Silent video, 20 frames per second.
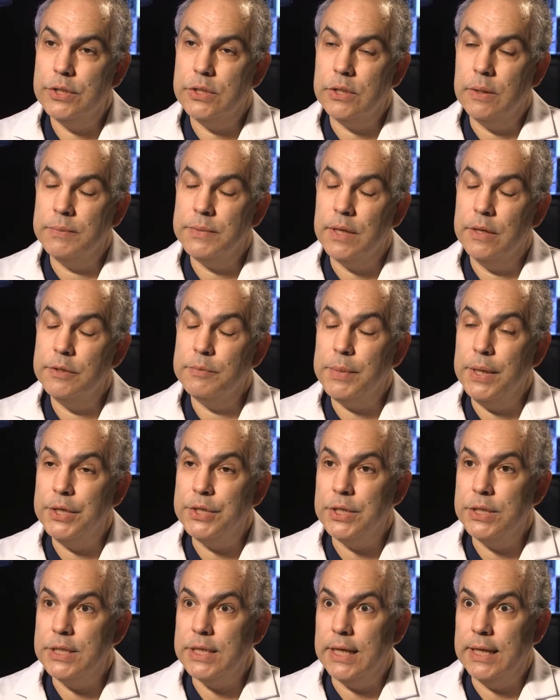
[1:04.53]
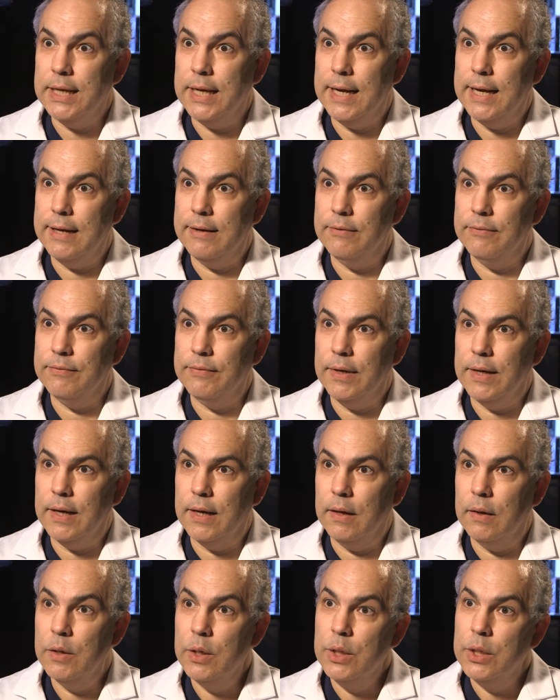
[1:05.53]
Sometimes patients can
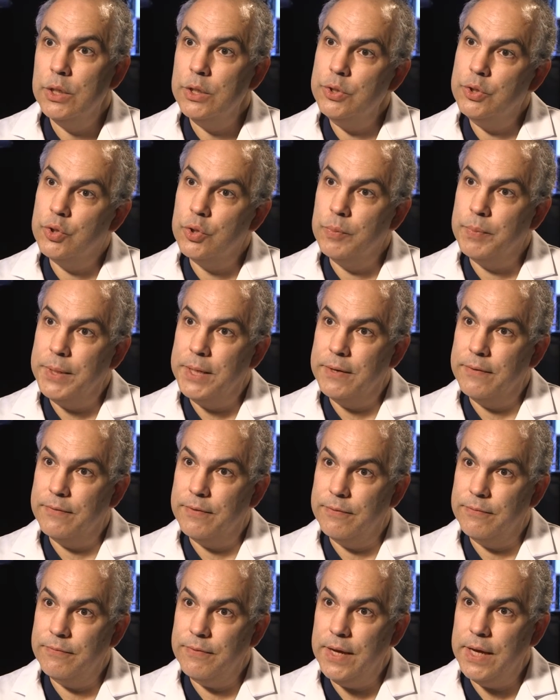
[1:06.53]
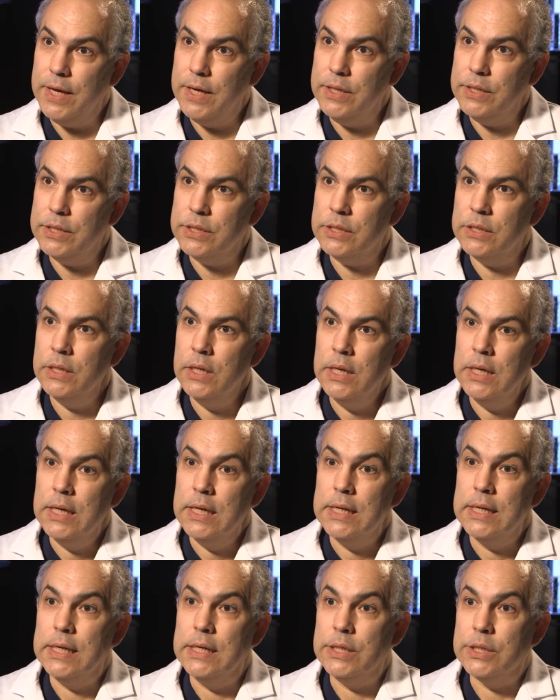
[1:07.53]
have drooping of the face.
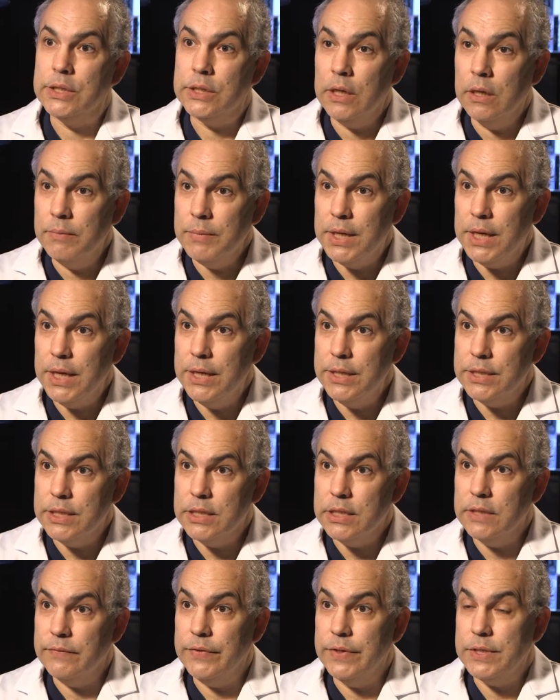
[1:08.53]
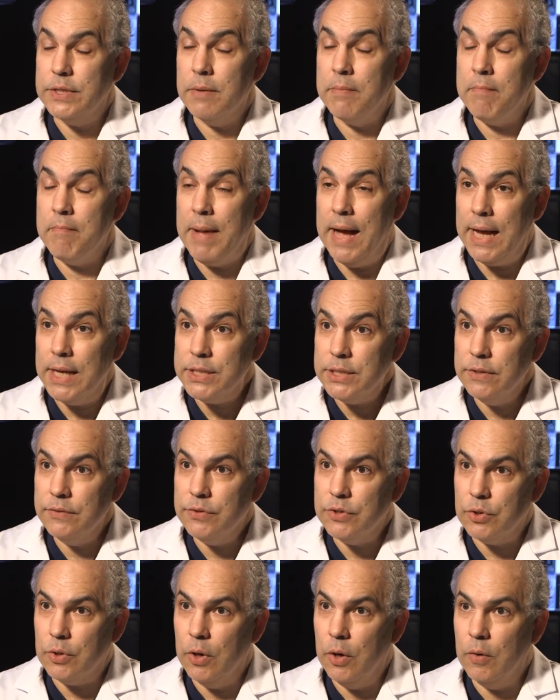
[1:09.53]
In some cases, if it's a massive
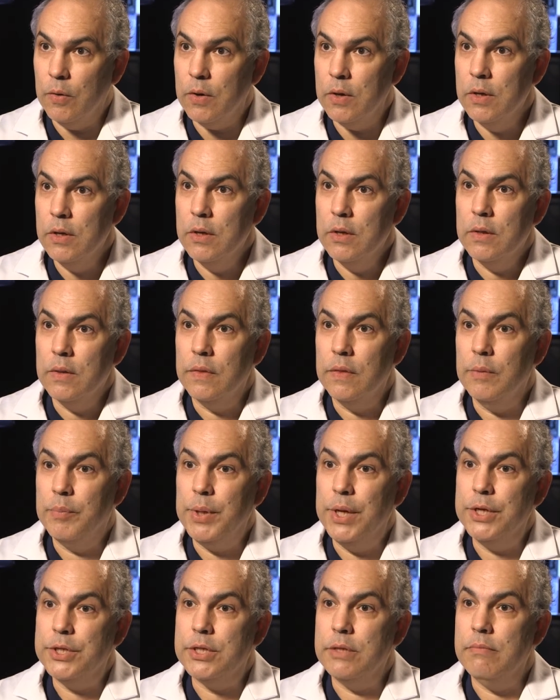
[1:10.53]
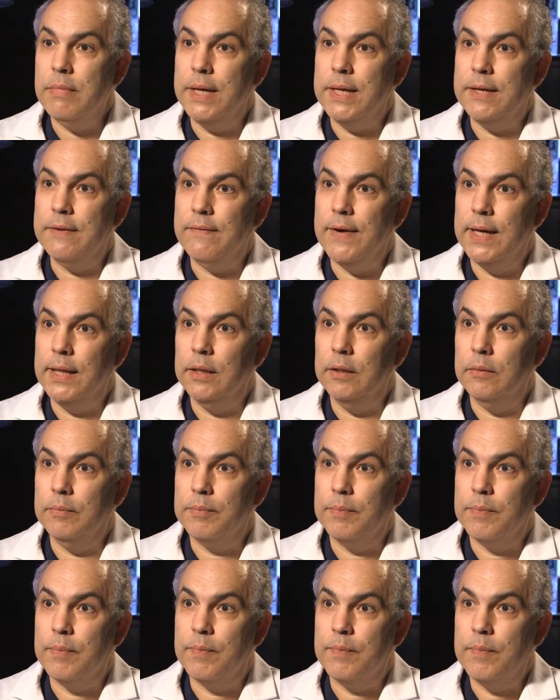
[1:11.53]
stroke, the patient may develop
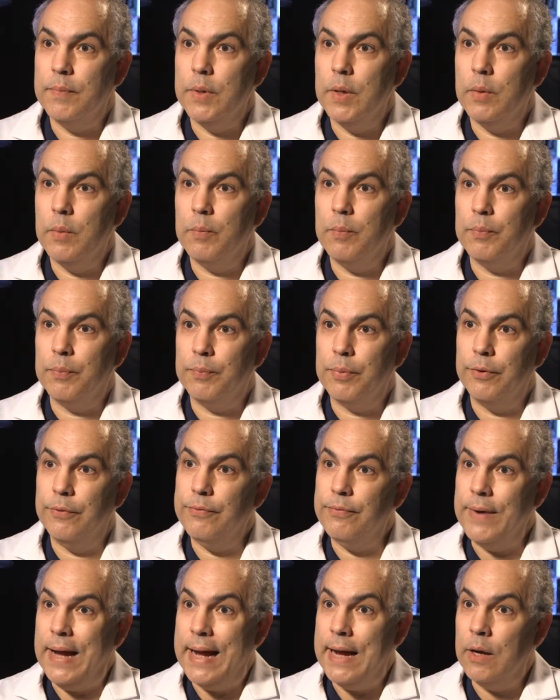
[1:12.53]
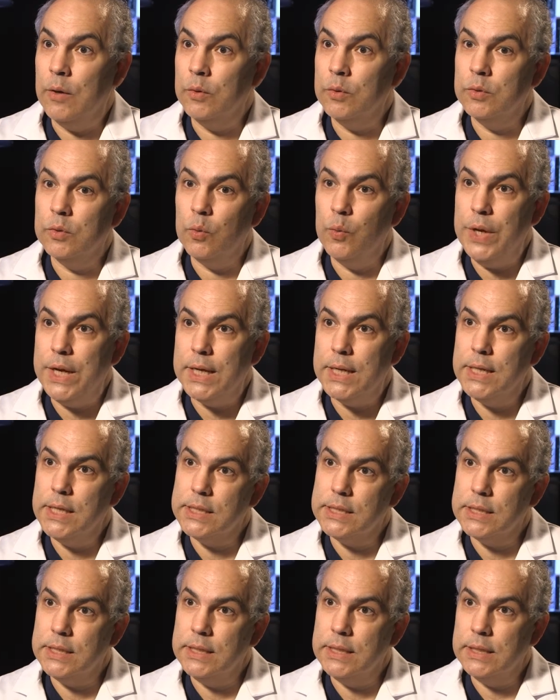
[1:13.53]
profound
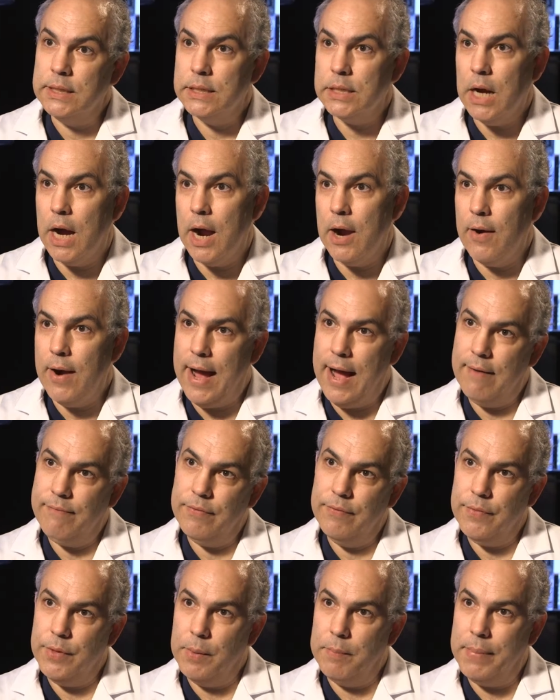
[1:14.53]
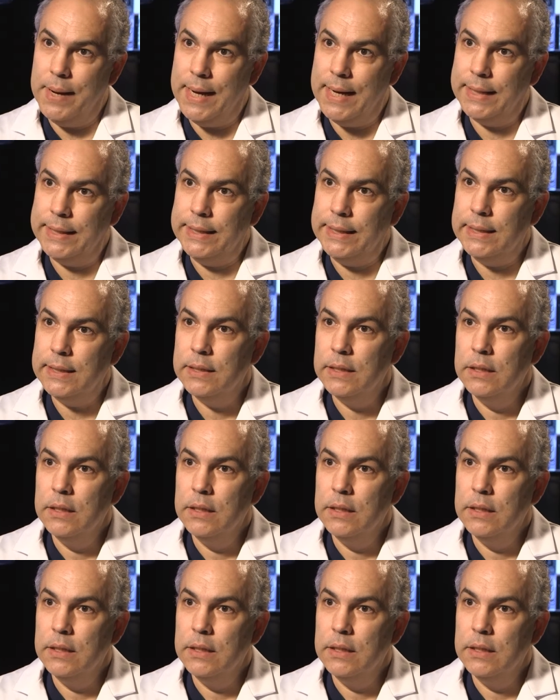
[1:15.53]
weakness in the entire half of their body.